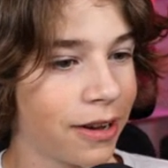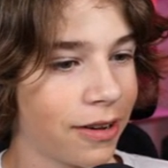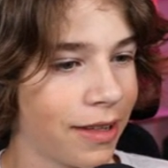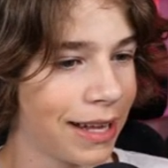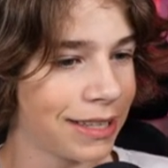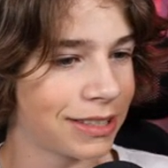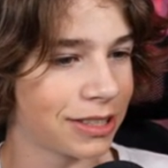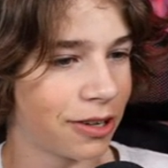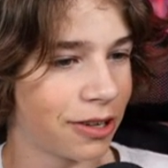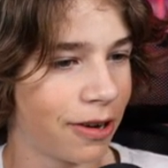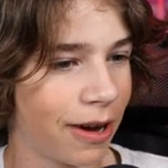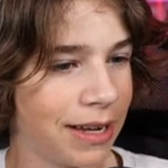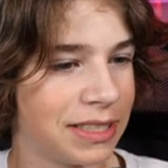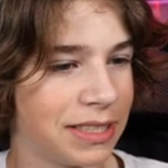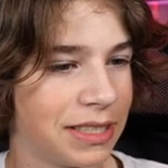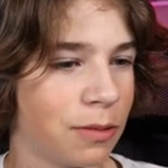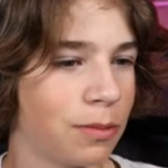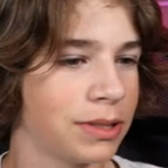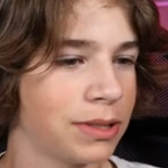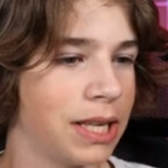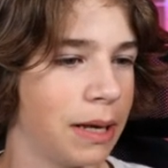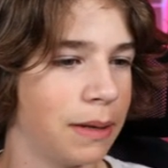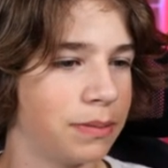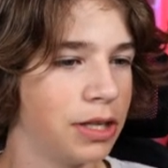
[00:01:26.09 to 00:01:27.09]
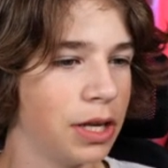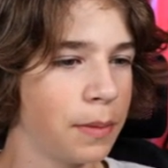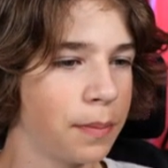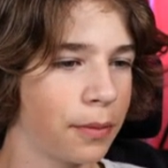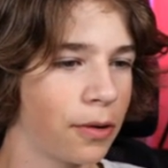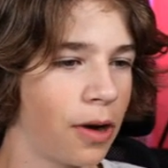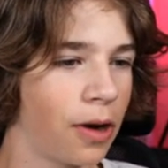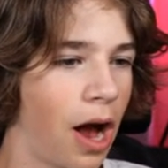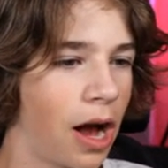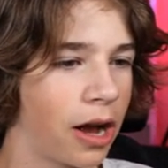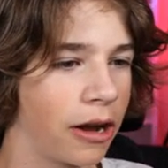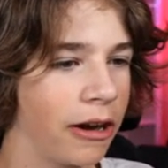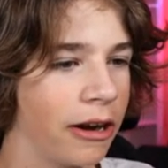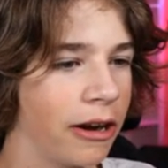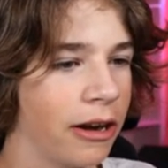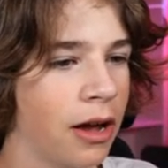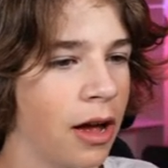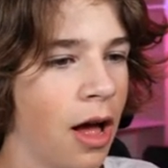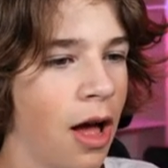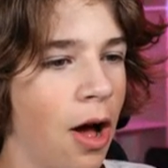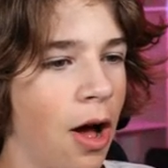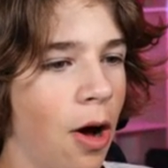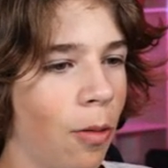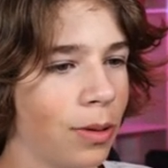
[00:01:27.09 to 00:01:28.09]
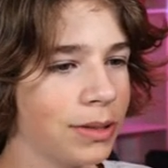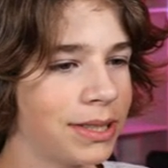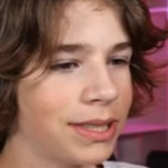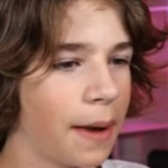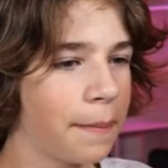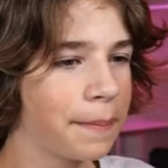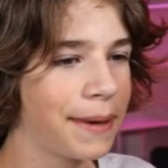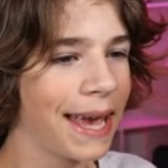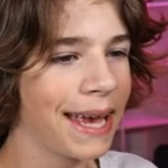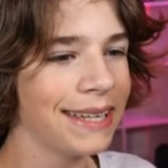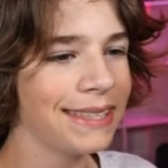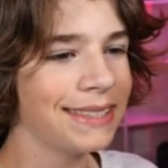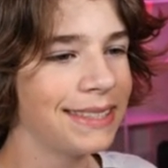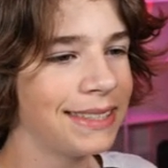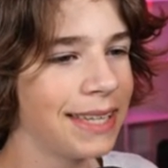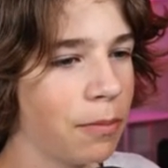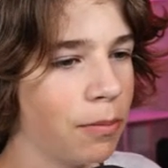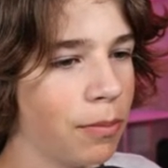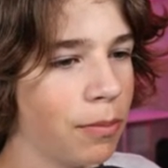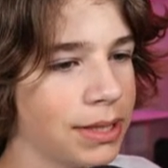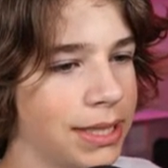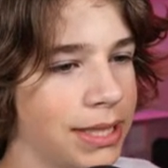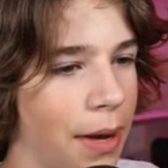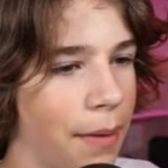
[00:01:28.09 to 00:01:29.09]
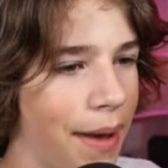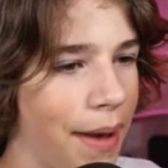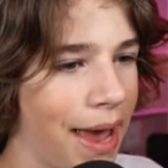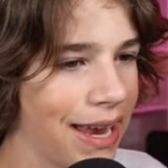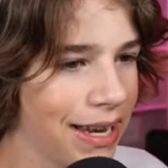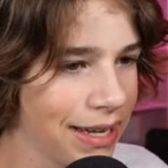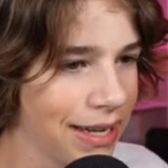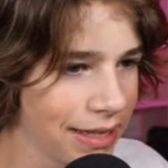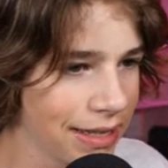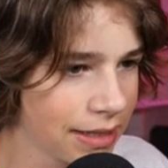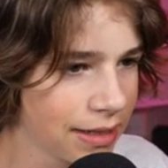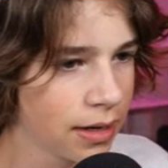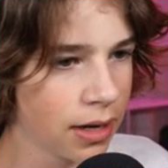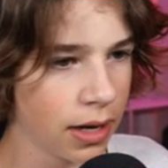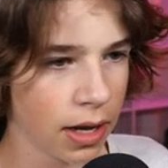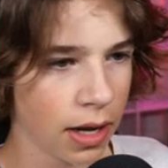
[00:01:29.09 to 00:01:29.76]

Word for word: That's crazy. What's up, Super Rocker? What's up, Kingston? What's up, Aiden?